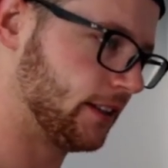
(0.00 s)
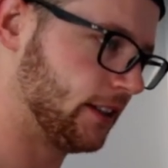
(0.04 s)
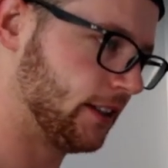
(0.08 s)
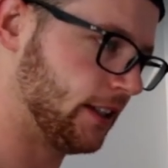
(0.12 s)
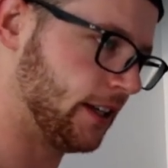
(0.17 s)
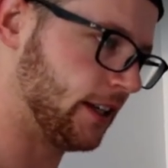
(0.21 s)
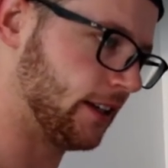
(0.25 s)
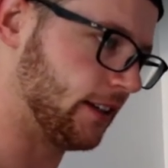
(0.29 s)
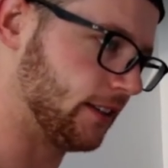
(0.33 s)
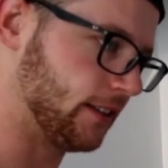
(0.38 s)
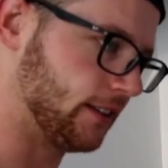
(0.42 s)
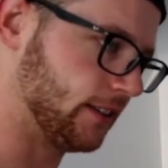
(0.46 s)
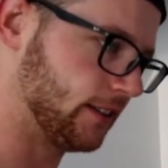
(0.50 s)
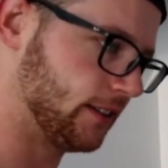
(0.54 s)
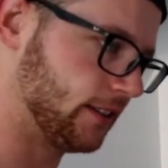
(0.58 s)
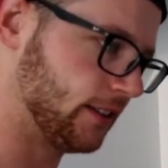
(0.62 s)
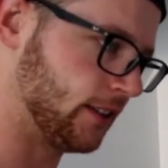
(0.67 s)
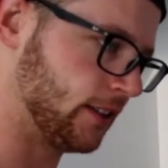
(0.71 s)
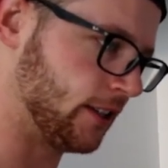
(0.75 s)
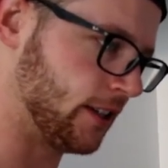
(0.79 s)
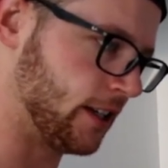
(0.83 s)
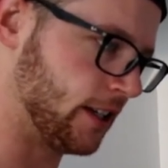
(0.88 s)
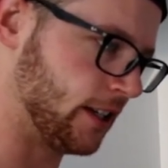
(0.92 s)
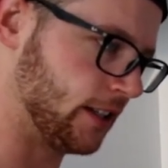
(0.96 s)
Yeah.
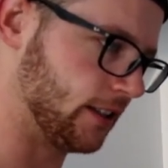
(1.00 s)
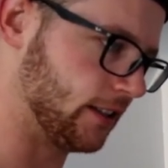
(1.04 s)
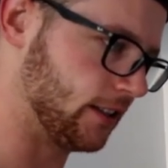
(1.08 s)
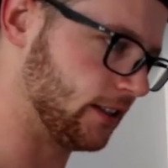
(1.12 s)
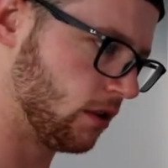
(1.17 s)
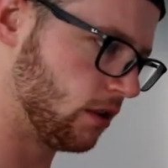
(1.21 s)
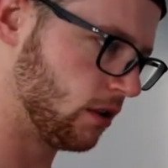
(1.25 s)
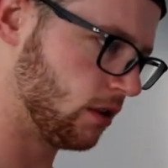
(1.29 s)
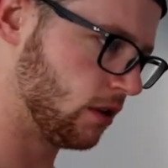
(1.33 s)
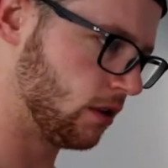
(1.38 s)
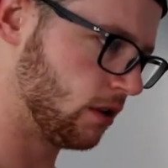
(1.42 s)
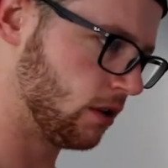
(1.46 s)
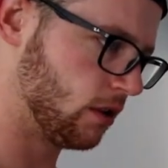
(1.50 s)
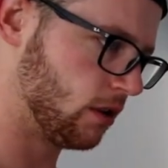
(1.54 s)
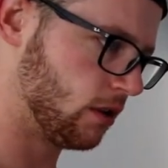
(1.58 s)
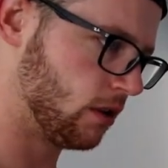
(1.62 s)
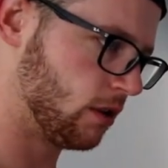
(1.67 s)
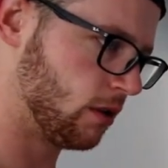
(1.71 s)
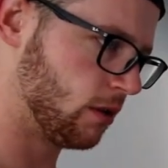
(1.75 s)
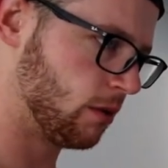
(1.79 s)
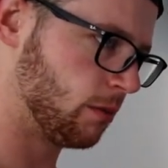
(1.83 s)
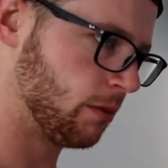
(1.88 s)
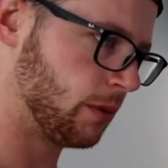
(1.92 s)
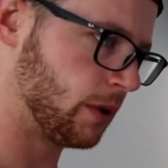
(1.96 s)
All right.
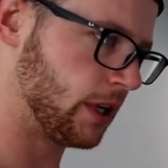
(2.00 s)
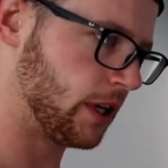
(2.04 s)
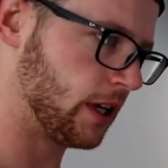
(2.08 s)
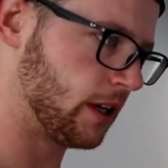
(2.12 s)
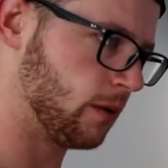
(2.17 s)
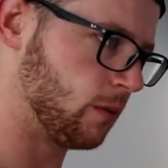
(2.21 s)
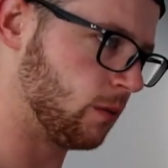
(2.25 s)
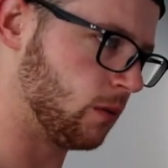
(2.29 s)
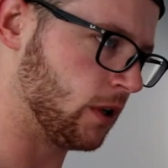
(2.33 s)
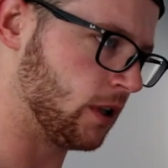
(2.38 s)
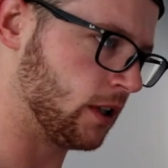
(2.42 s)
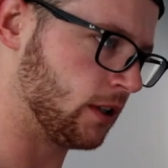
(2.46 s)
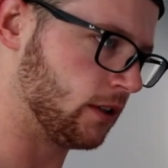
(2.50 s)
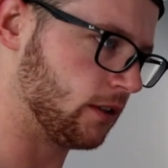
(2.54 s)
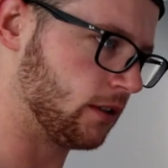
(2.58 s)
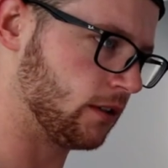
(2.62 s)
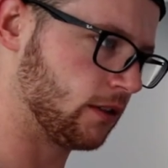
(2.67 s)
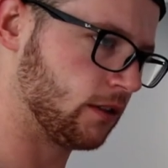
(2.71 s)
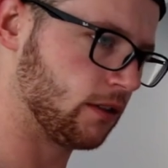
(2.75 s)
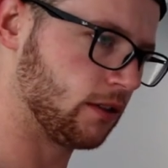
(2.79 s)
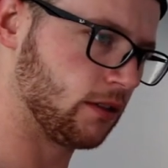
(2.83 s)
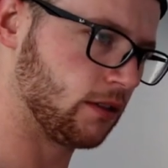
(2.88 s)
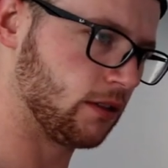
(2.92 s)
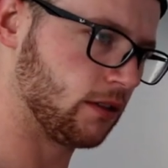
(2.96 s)
Pay
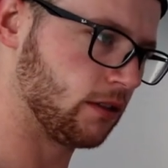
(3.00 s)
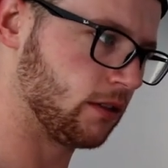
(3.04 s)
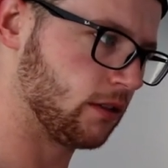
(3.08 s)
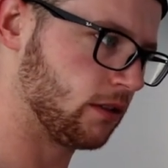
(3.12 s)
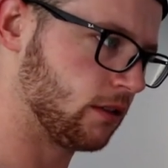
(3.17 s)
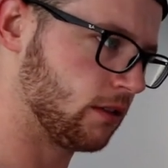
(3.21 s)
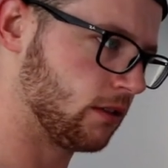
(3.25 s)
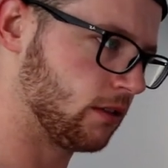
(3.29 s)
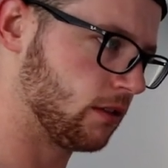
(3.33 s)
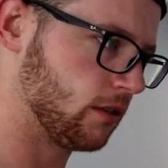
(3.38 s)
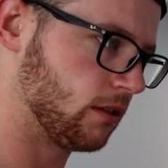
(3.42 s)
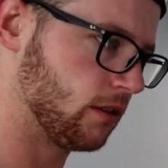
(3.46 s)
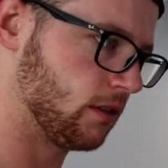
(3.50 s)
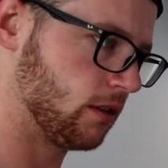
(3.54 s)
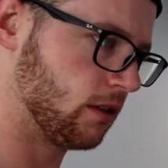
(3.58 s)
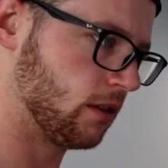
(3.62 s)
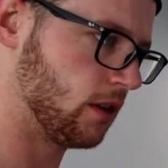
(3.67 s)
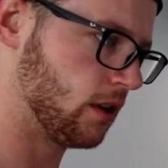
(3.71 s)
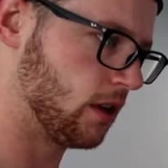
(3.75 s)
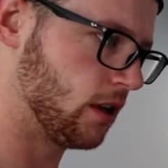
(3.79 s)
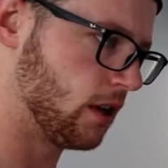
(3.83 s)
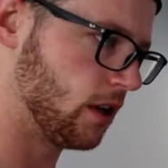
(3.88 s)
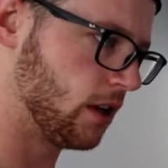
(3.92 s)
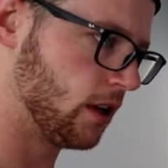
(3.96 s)
once.
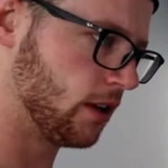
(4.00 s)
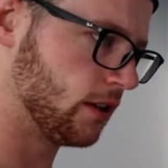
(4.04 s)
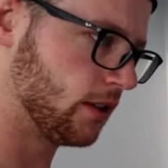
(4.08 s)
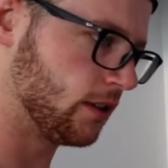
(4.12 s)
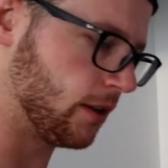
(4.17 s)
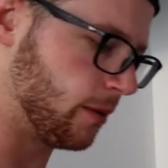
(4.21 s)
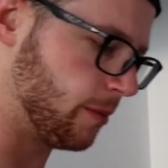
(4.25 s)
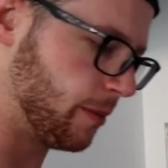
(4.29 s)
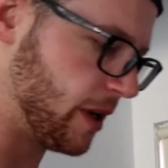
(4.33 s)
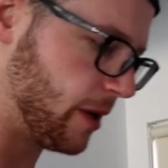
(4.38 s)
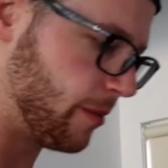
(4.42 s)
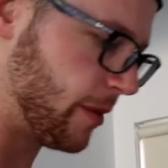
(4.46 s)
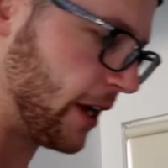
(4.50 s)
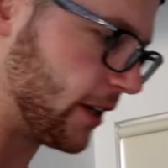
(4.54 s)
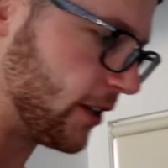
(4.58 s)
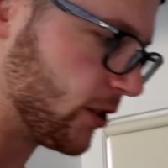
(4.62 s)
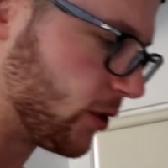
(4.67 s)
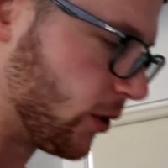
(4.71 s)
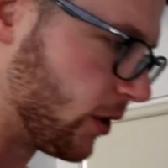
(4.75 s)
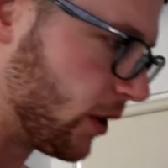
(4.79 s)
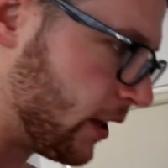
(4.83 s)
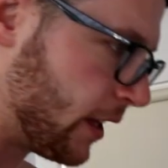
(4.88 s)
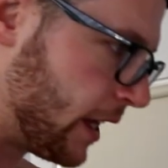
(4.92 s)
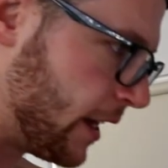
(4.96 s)
So I better make
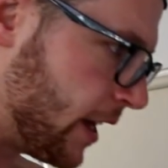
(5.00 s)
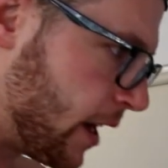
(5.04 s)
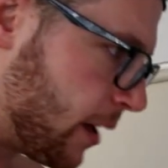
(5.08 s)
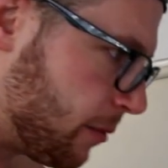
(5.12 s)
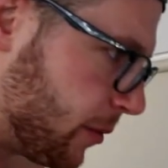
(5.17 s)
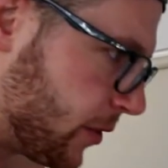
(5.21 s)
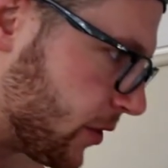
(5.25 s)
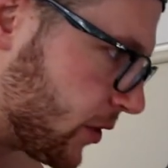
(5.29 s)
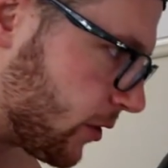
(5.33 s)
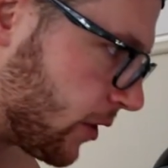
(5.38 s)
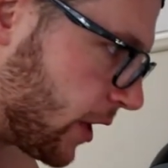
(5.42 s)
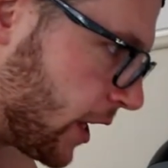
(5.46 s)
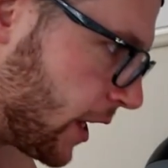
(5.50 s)
sure that that number's